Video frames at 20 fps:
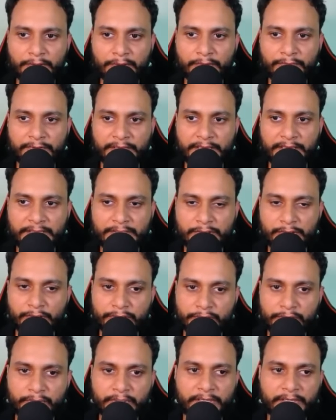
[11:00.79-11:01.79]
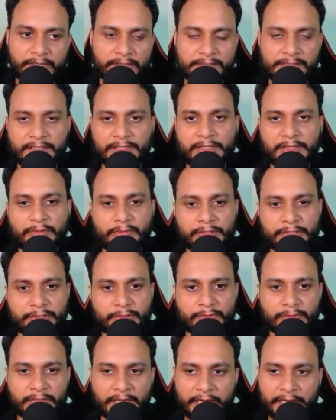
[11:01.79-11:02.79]
of A is also greater than equals
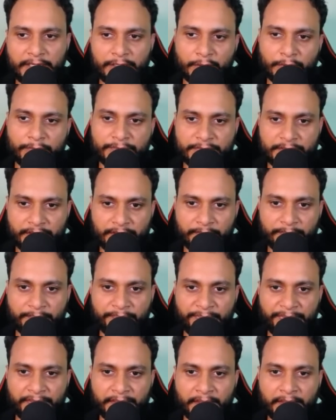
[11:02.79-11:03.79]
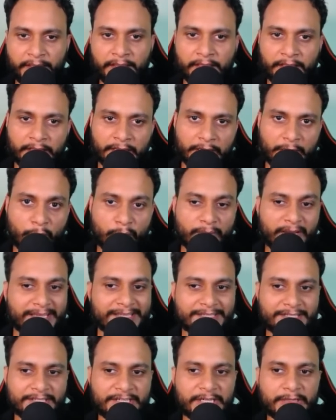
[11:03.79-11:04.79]
to the height of C. Now
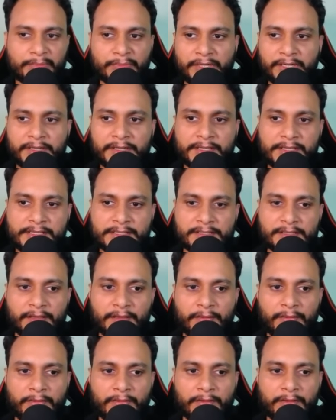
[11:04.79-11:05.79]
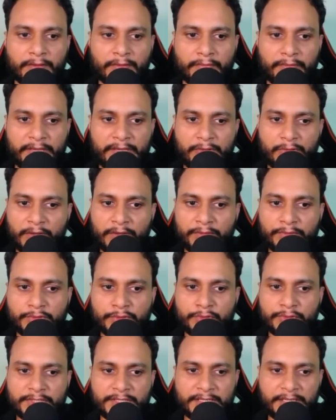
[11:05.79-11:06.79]
my statement is, when you have
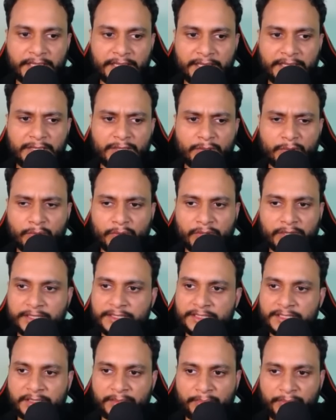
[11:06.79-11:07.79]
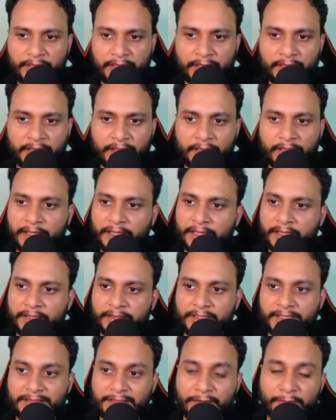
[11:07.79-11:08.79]
chosen any node, let's say P,
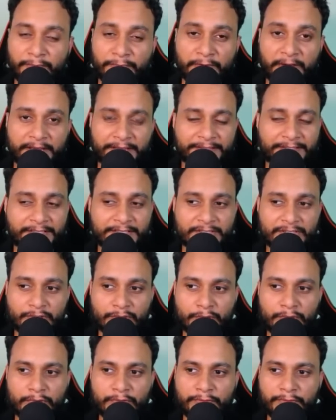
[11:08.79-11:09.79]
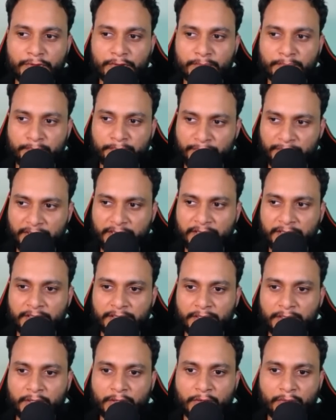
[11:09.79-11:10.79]
then the farthest node from P
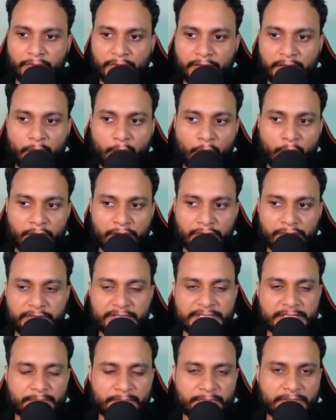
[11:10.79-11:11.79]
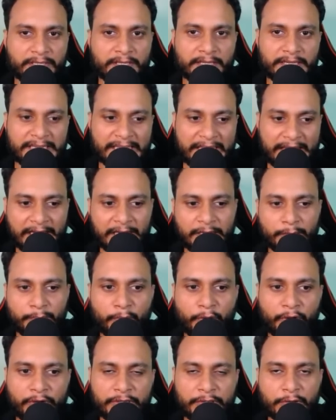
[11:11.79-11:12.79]
will always be an
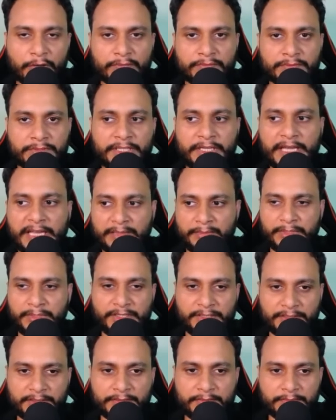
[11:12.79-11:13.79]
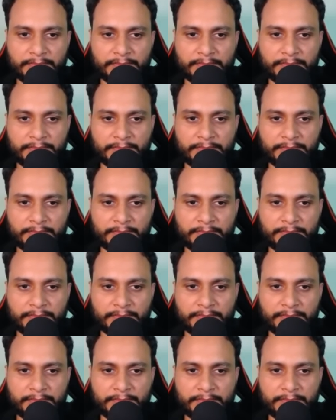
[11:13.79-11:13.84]
endpoint of the diameter.